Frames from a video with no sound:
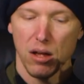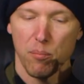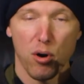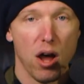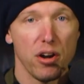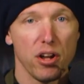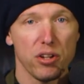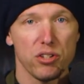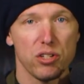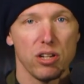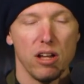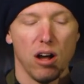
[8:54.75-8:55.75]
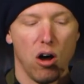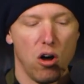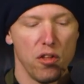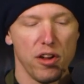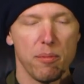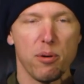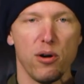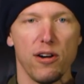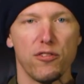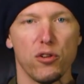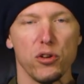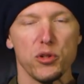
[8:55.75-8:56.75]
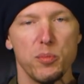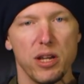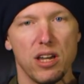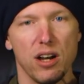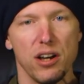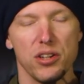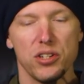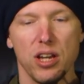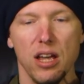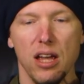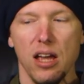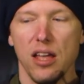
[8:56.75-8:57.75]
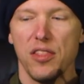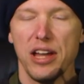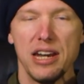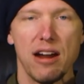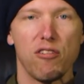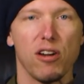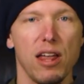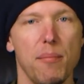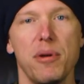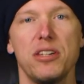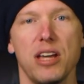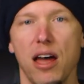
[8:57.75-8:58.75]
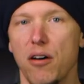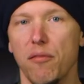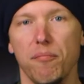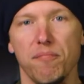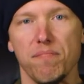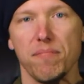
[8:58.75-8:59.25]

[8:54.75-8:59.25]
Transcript: products, all their peripherals, because they never let me down.